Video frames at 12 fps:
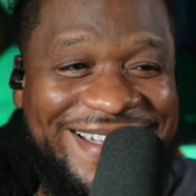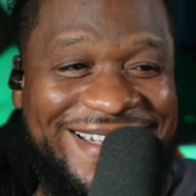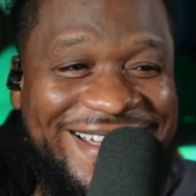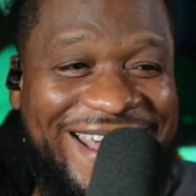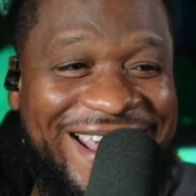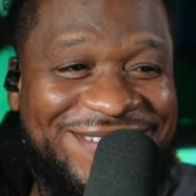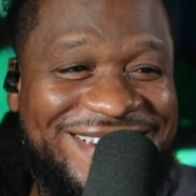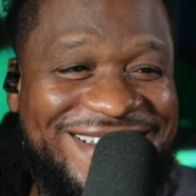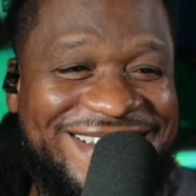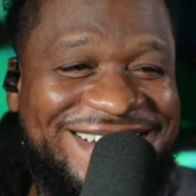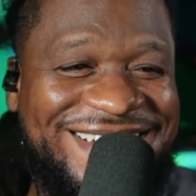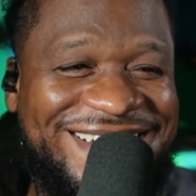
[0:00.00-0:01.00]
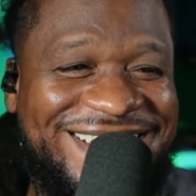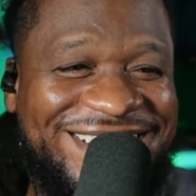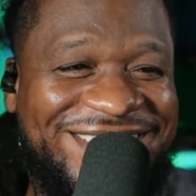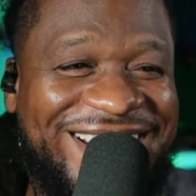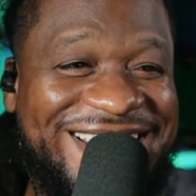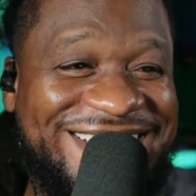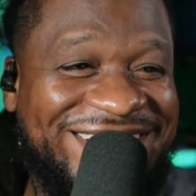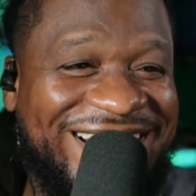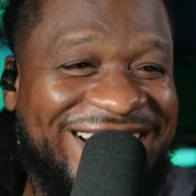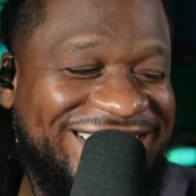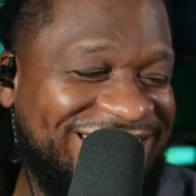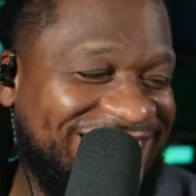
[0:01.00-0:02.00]
camera. Crazy,
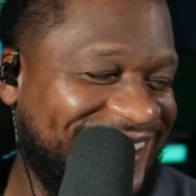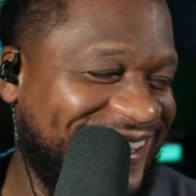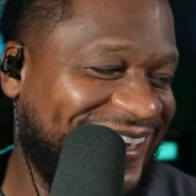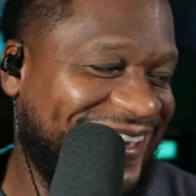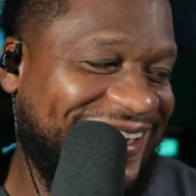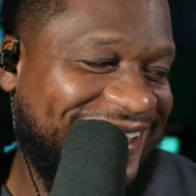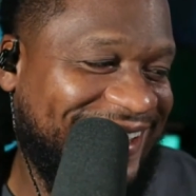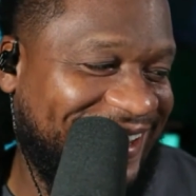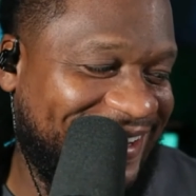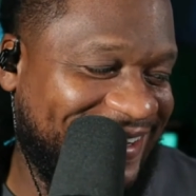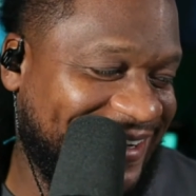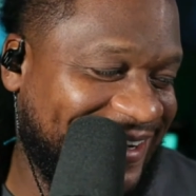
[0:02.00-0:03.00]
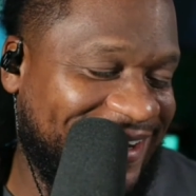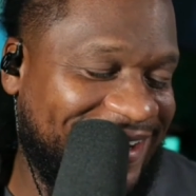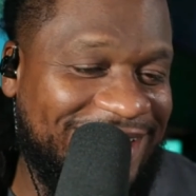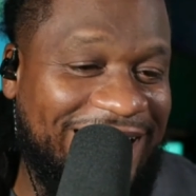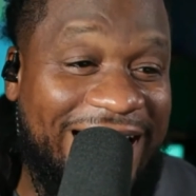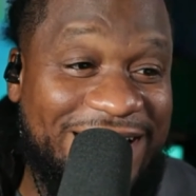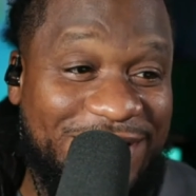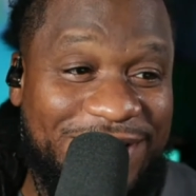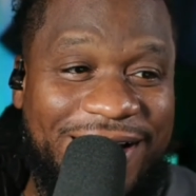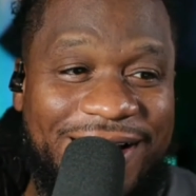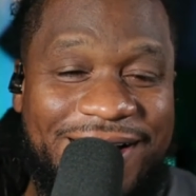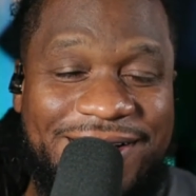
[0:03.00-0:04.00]
right? And I had
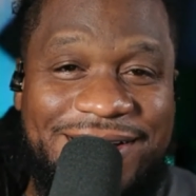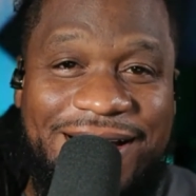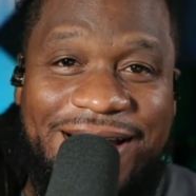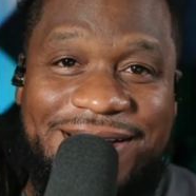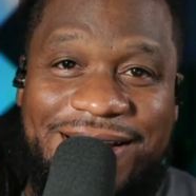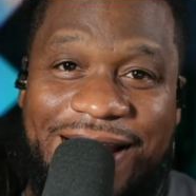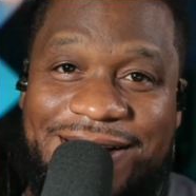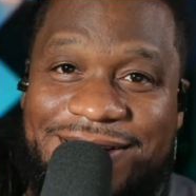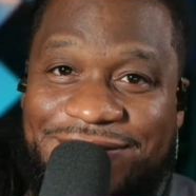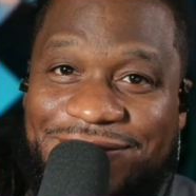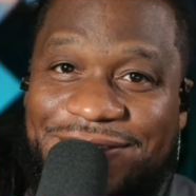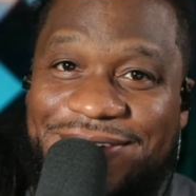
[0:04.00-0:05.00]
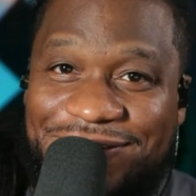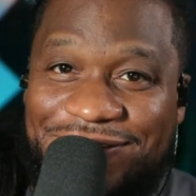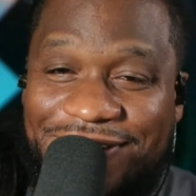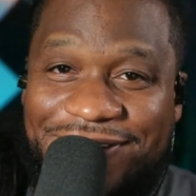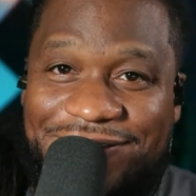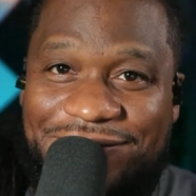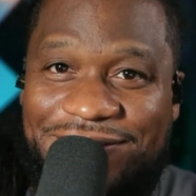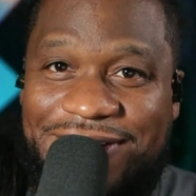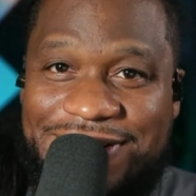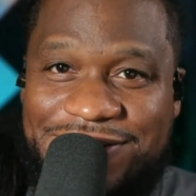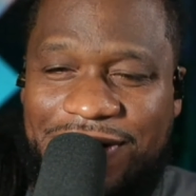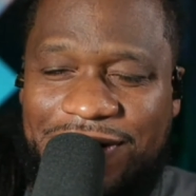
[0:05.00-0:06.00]
I couldn't afford a
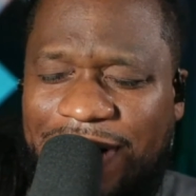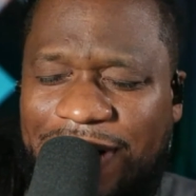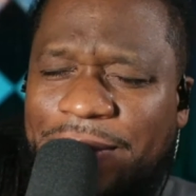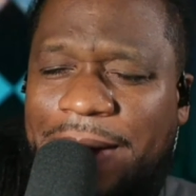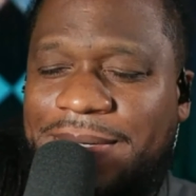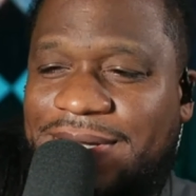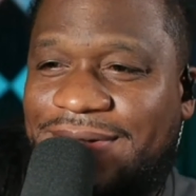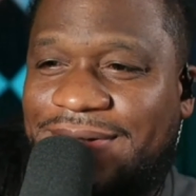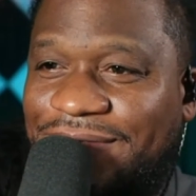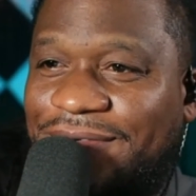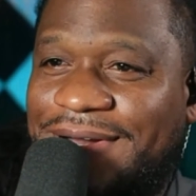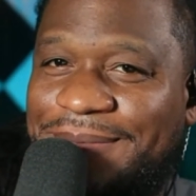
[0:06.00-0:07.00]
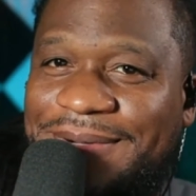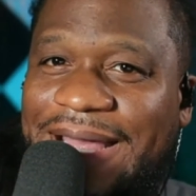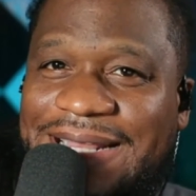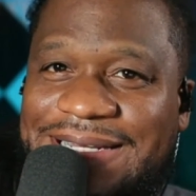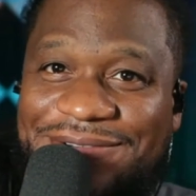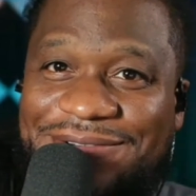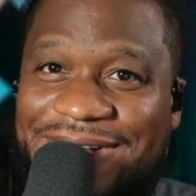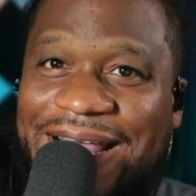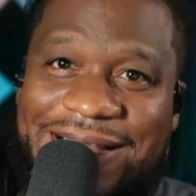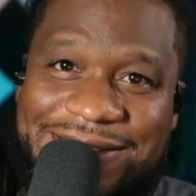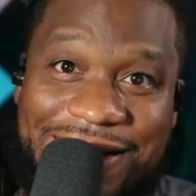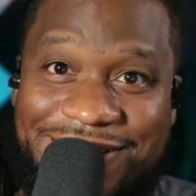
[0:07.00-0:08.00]
green screen. Well, I probably could afford it, but I didn't
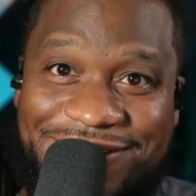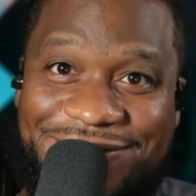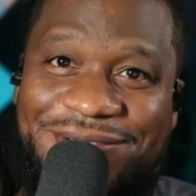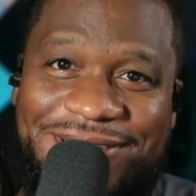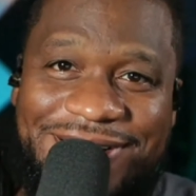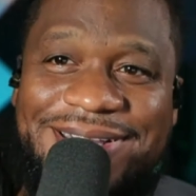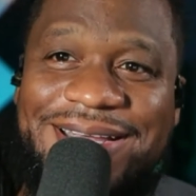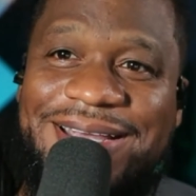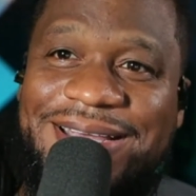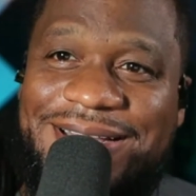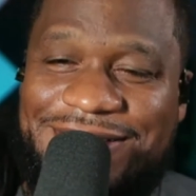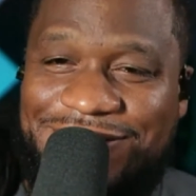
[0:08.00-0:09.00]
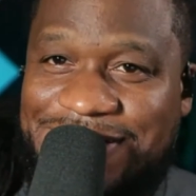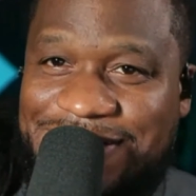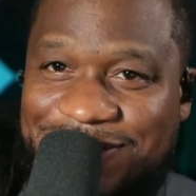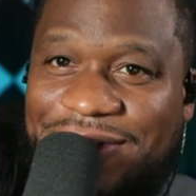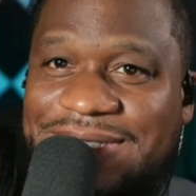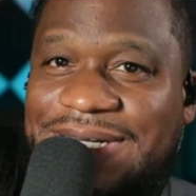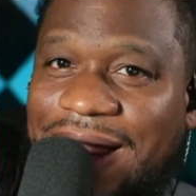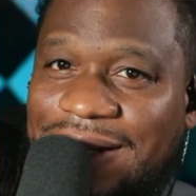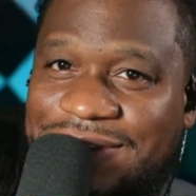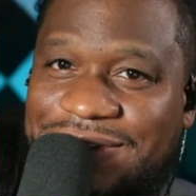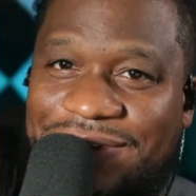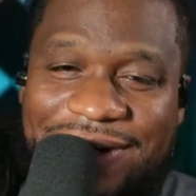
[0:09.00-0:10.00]
realize I could afford it. So I just went to the
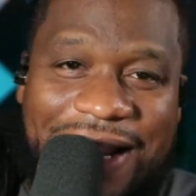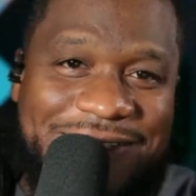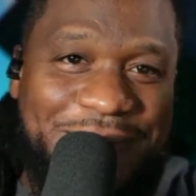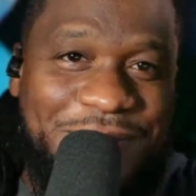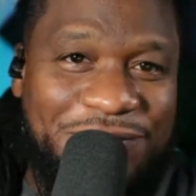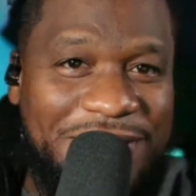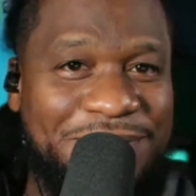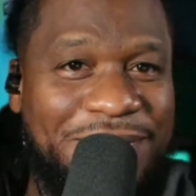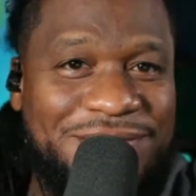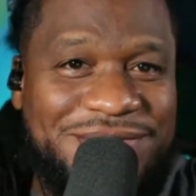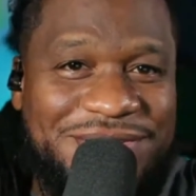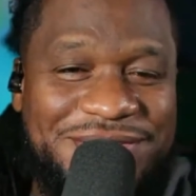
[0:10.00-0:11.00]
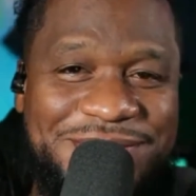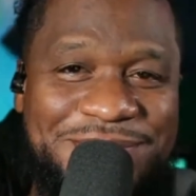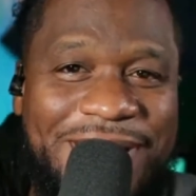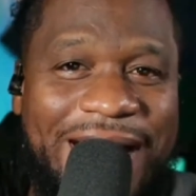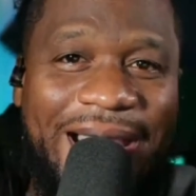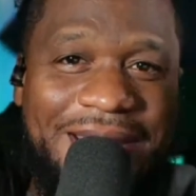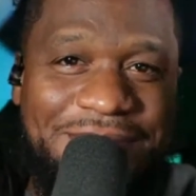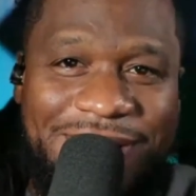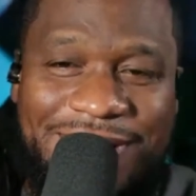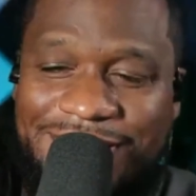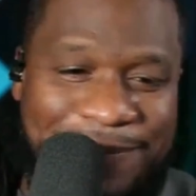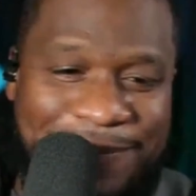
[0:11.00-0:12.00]
dollar store and got some green posters behind
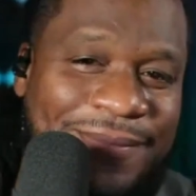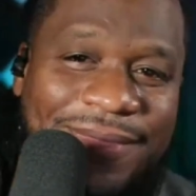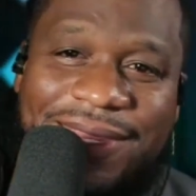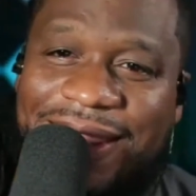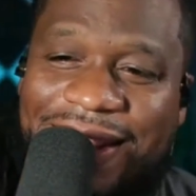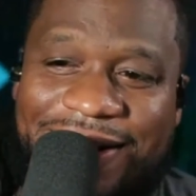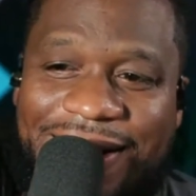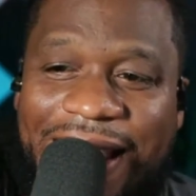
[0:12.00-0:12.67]
me, and I